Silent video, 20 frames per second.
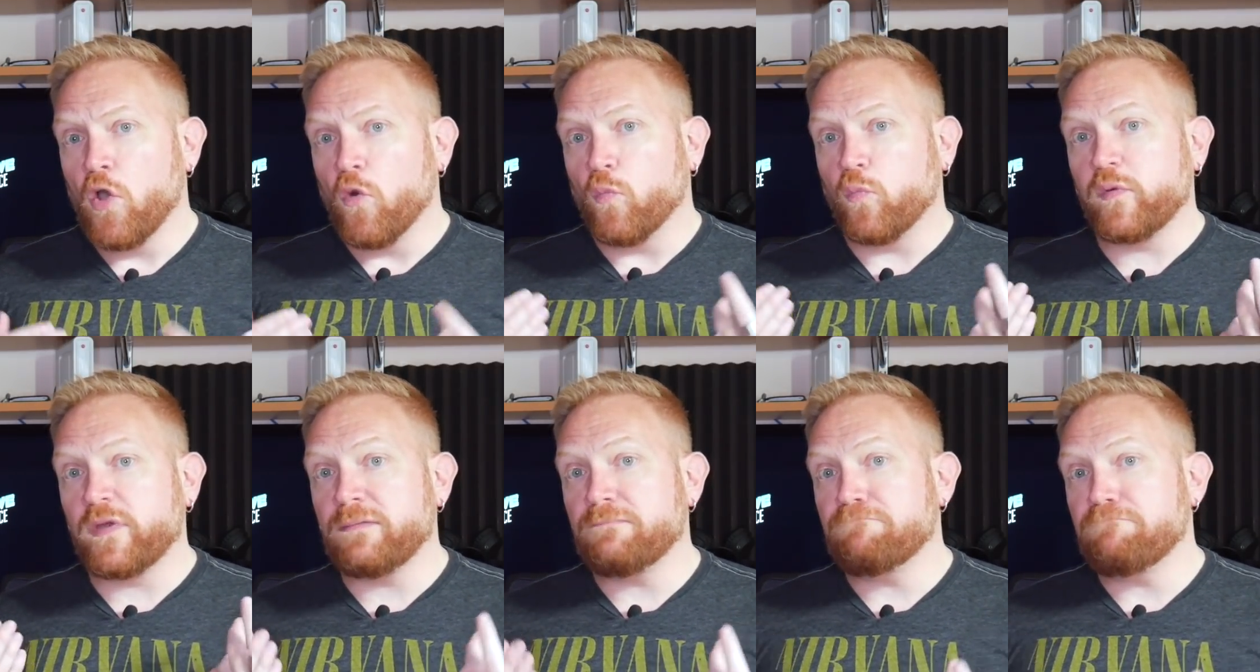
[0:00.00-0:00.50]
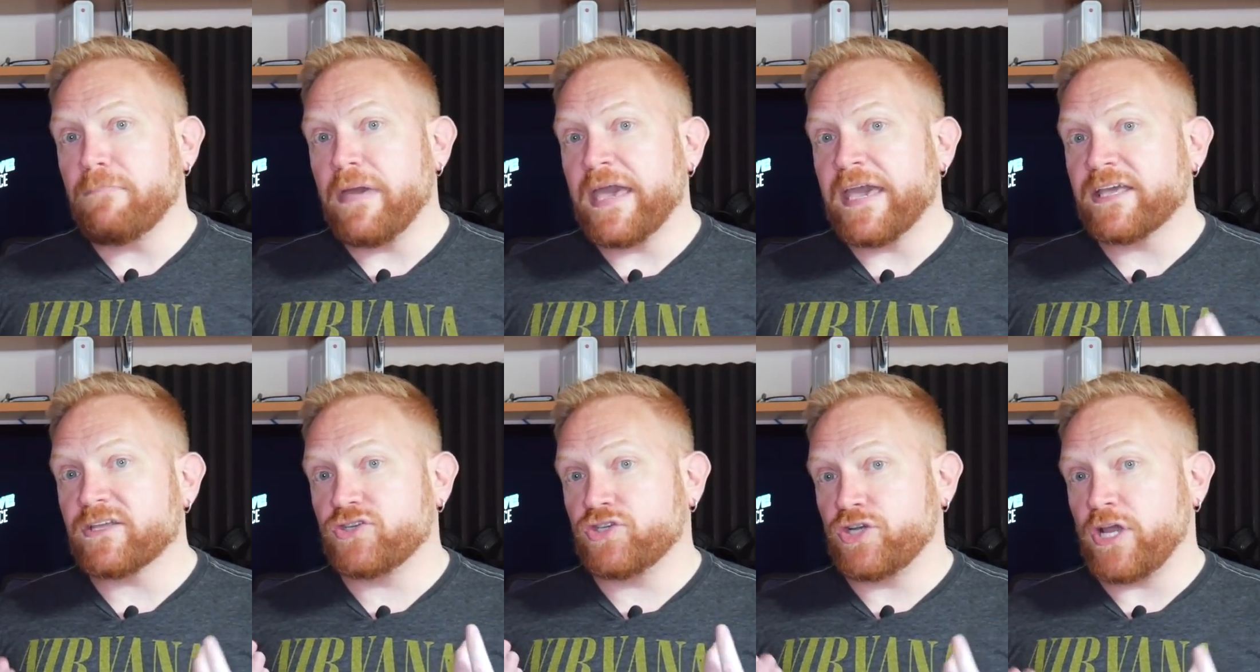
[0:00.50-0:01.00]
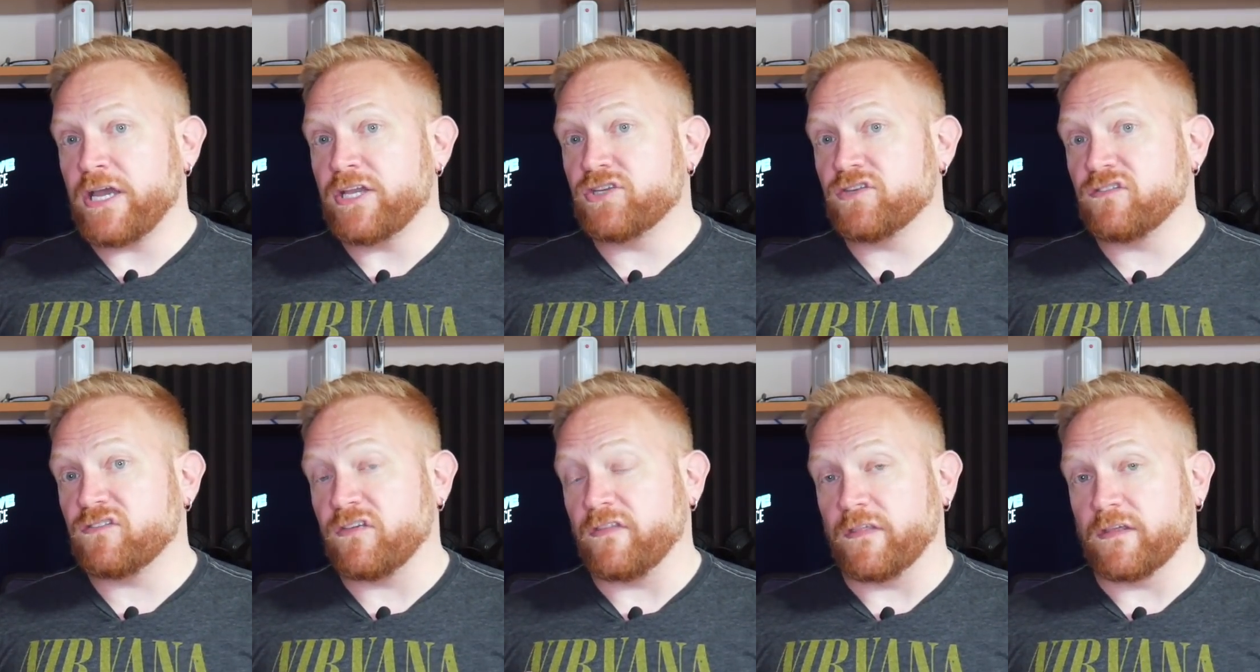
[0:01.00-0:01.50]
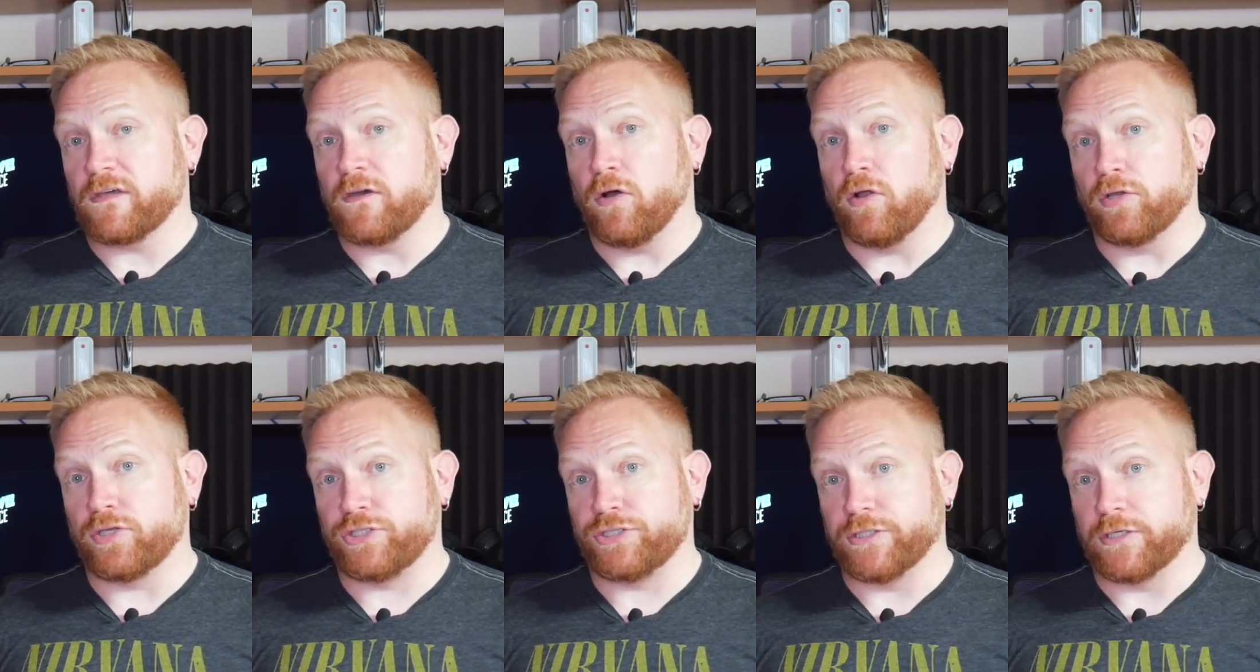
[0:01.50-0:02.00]
we make changes to the
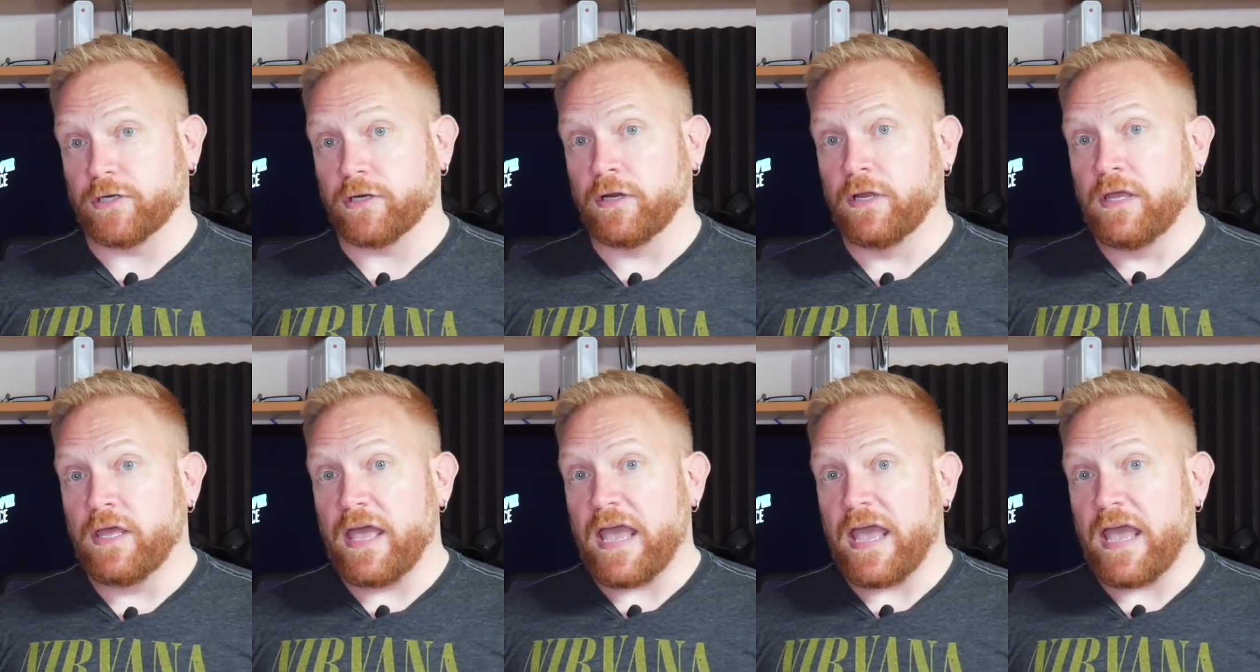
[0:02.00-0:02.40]
culture,